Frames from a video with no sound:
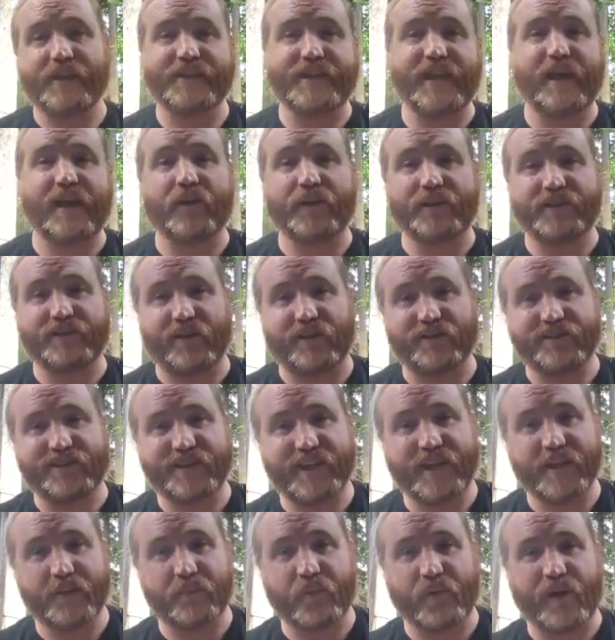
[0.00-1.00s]
until it starts
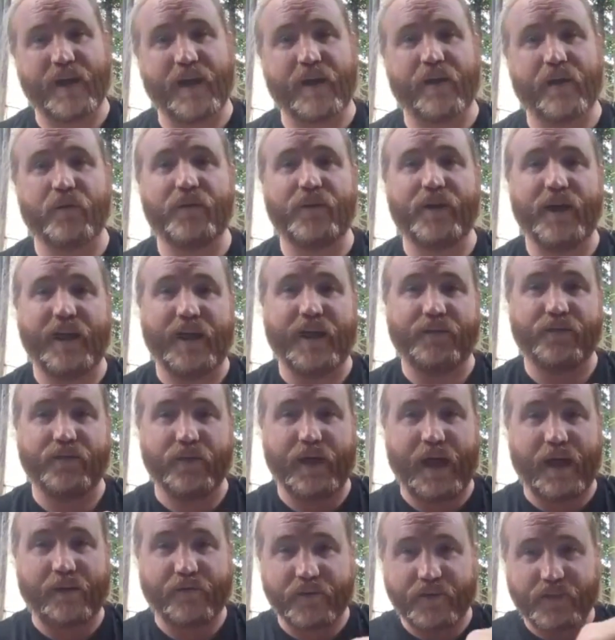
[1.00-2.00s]
getting brown
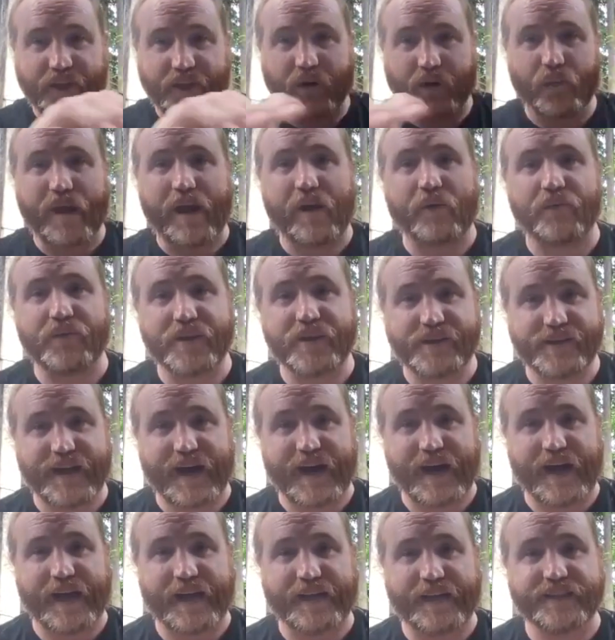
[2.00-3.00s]
and everything around it
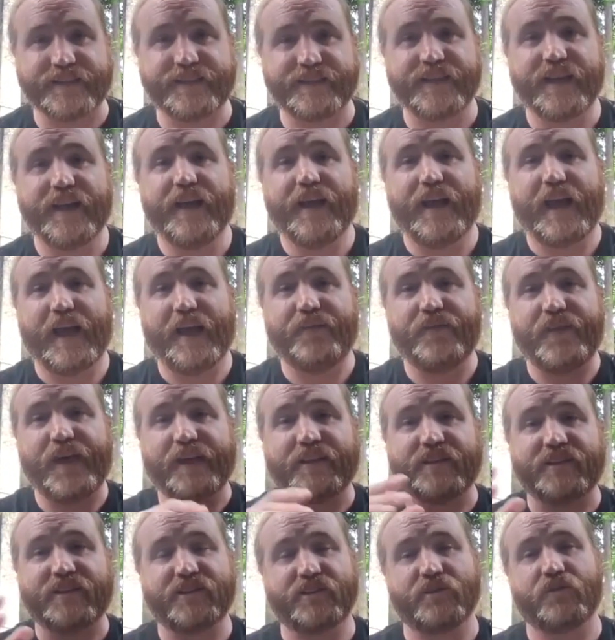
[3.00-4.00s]
dies, and
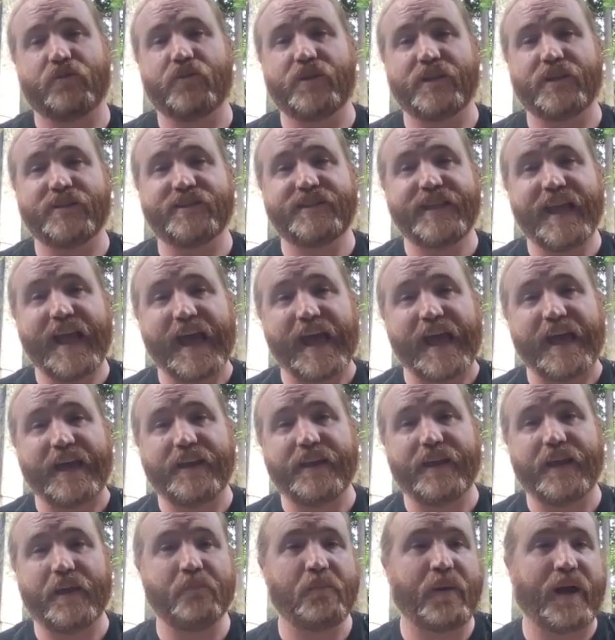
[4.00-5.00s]
then soon it's
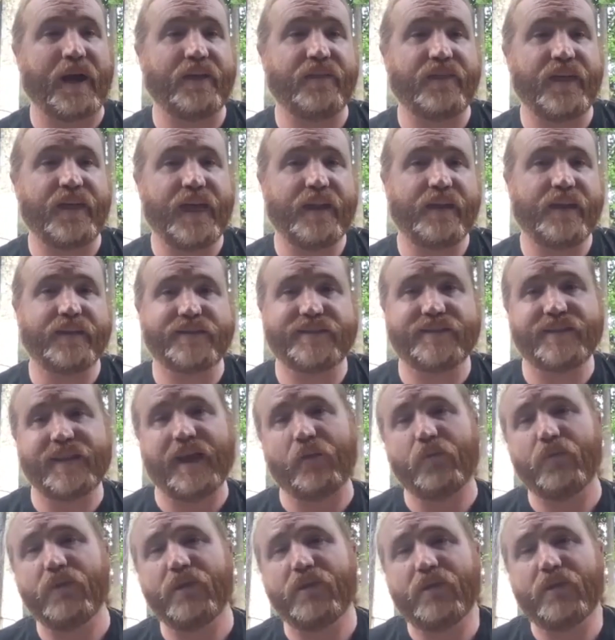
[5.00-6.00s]
dead. And by then, it's
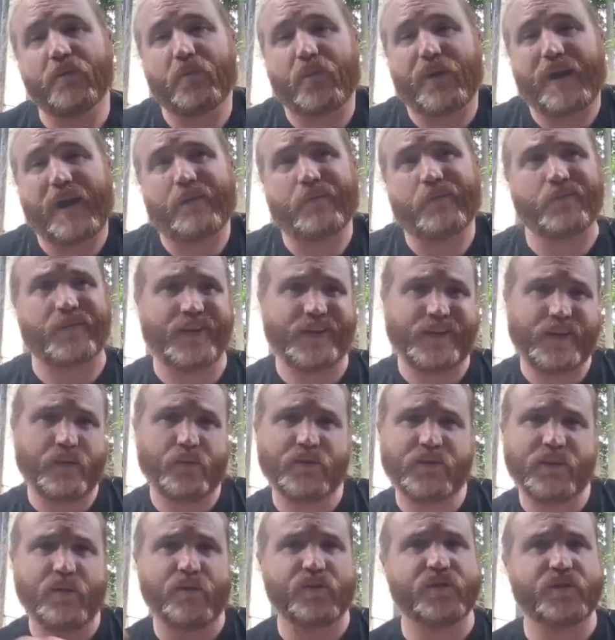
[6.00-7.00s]
not really their problem. They did
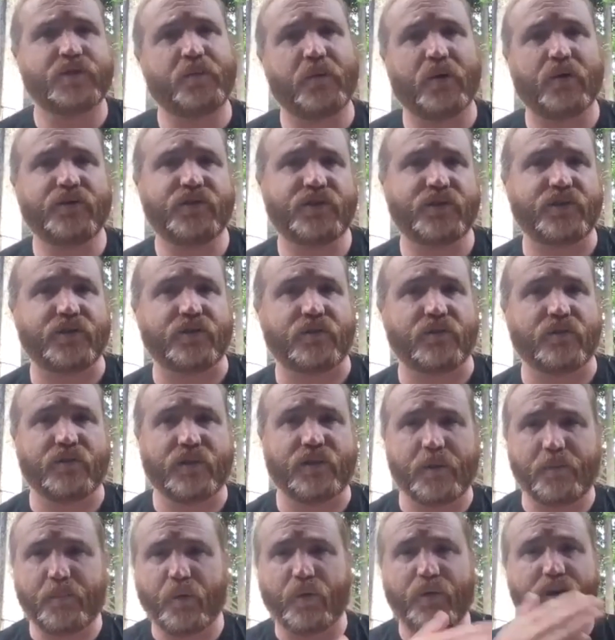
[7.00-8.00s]
what they were supposed to do.
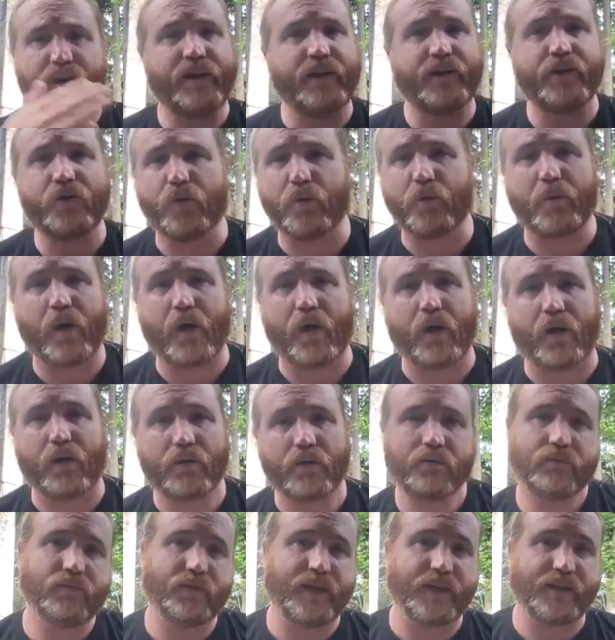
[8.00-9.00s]
They put it into a
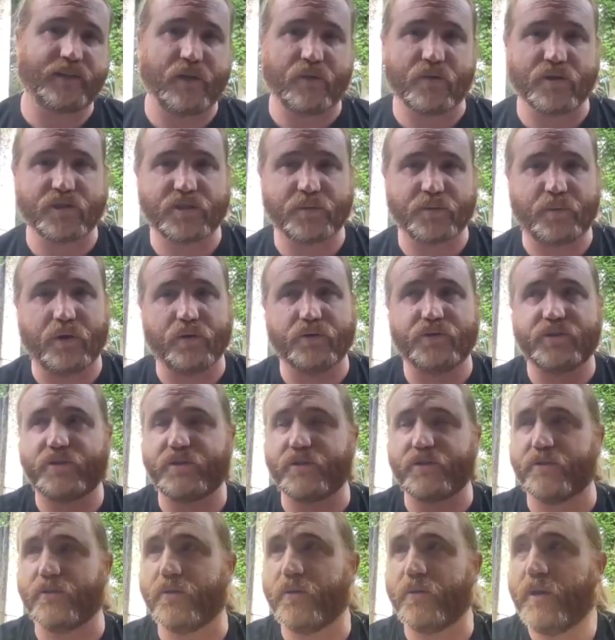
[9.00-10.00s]
ball like they were supposed
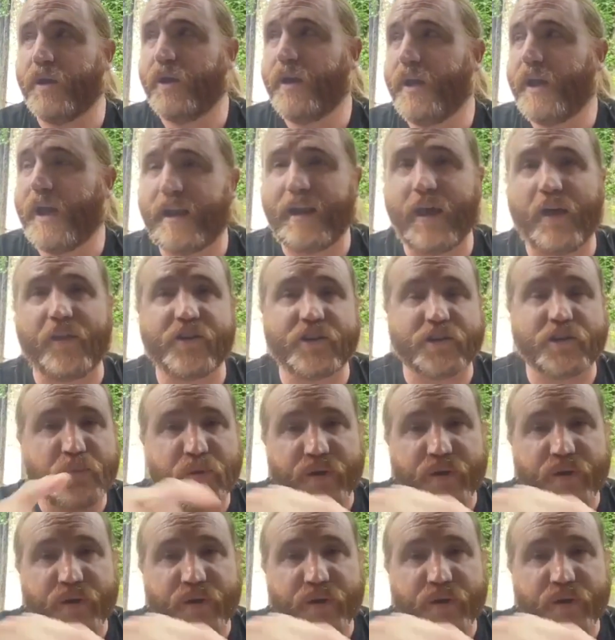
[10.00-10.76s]
to, and now they're just